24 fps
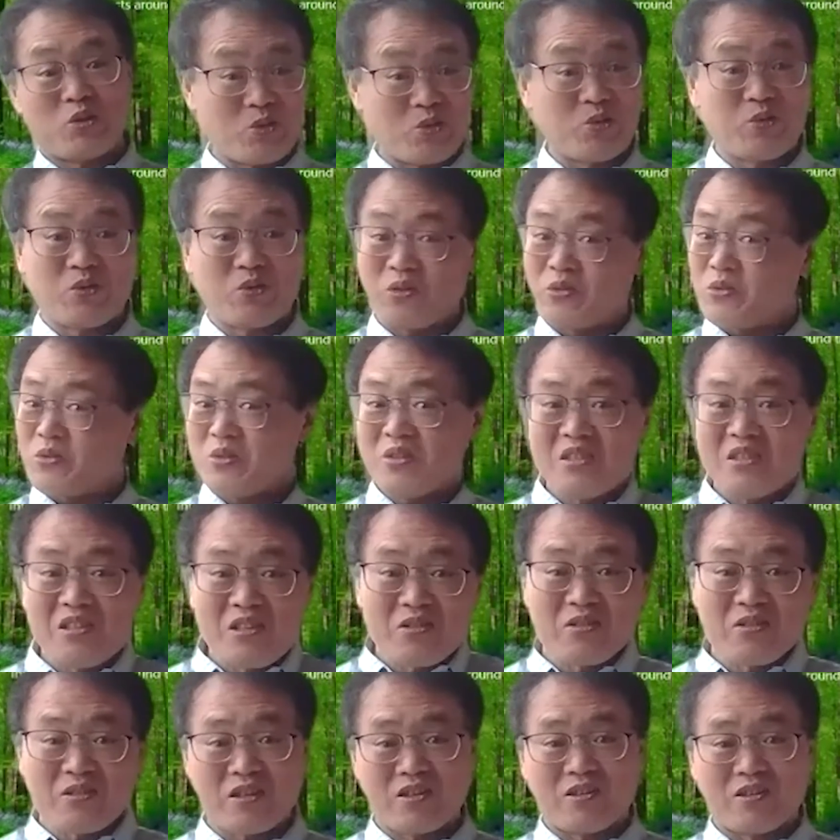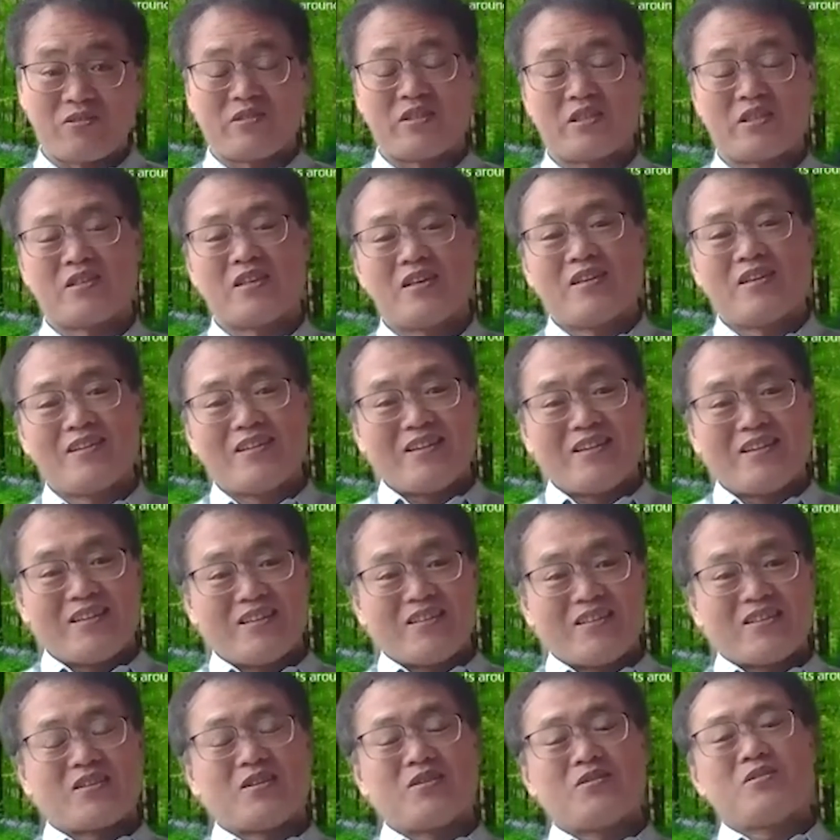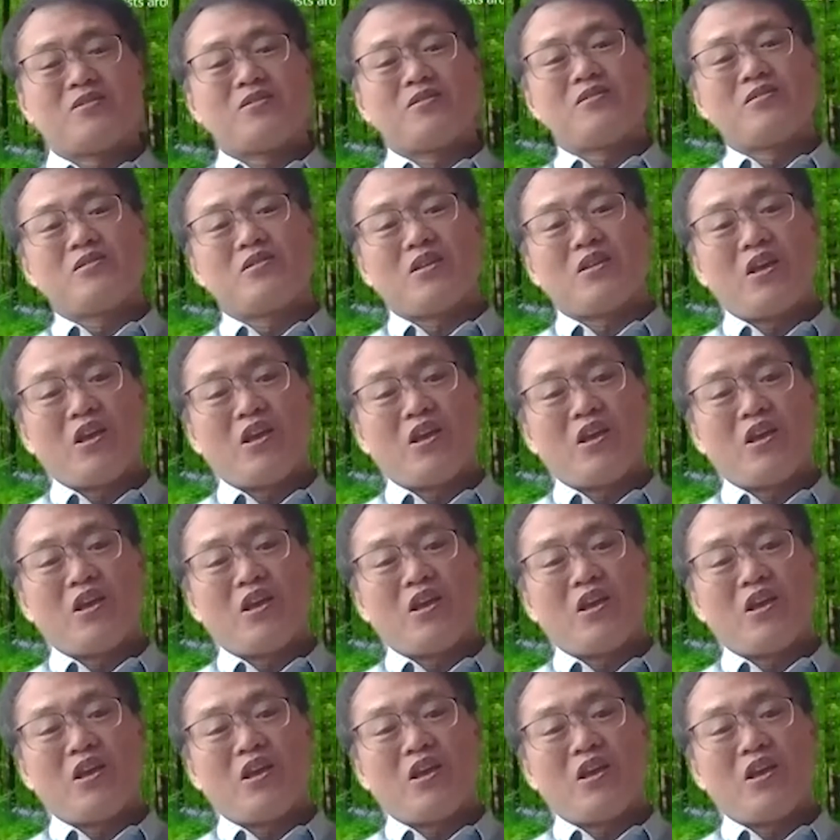do growth and yield curves? So